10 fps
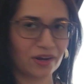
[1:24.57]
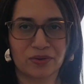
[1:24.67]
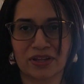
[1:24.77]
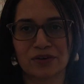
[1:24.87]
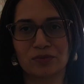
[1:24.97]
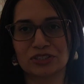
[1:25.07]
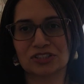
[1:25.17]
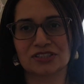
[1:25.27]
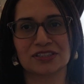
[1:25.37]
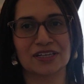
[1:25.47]
now and then,
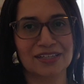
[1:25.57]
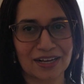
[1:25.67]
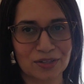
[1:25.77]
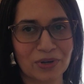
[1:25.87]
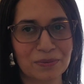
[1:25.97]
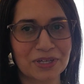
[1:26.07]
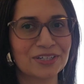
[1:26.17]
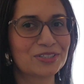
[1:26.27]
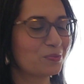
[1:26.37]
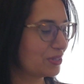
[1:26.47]
which is exactly what I'm going to do